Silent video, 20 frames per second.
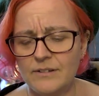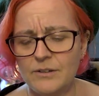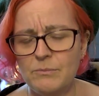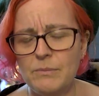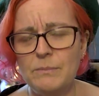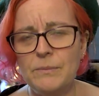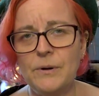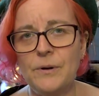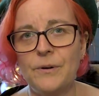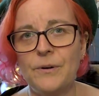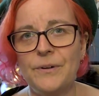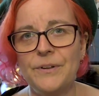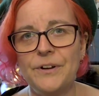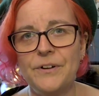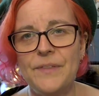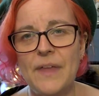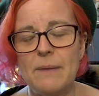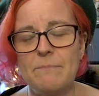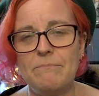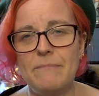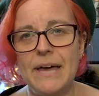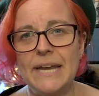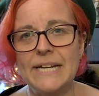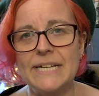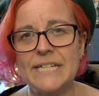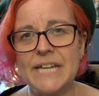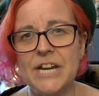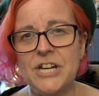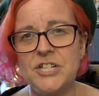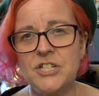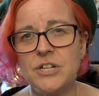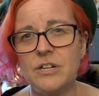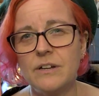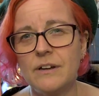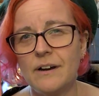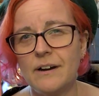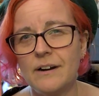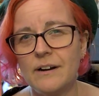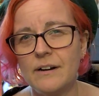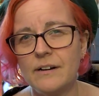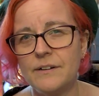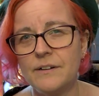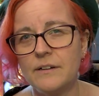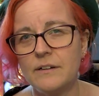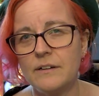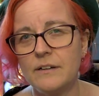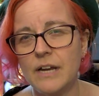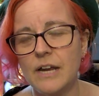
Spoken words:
You remember earlier that meditation card?